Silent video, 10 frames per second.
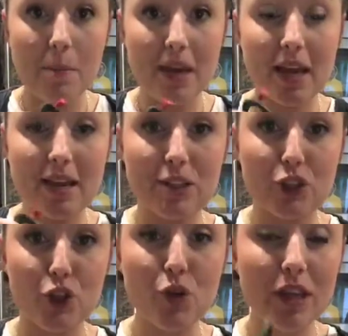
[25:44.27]

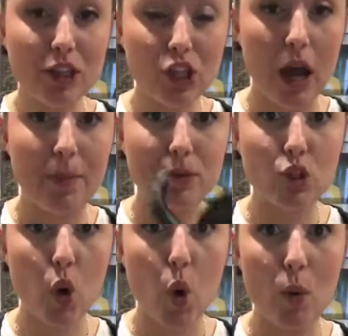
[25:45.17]
because you can chop
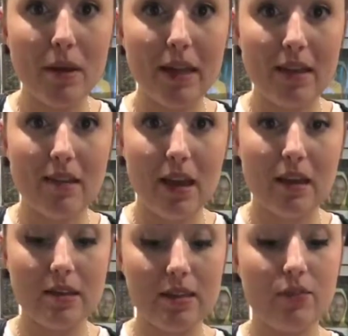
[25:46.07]
so many things.